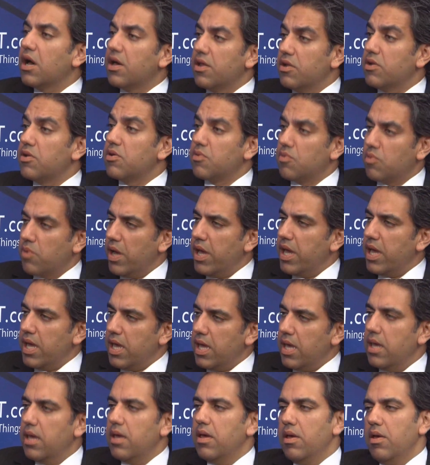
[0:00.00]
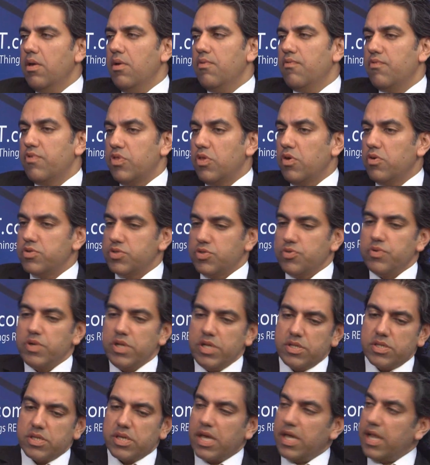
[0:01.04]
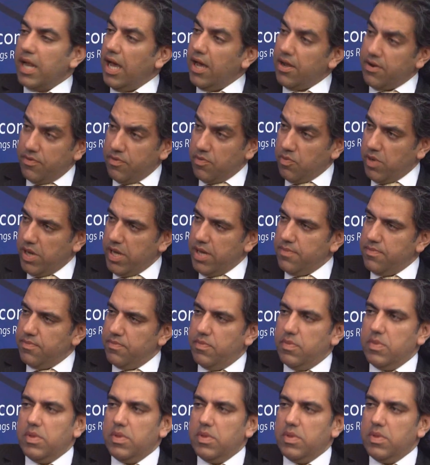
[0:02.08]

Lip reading: underway for those who need to get out of the way.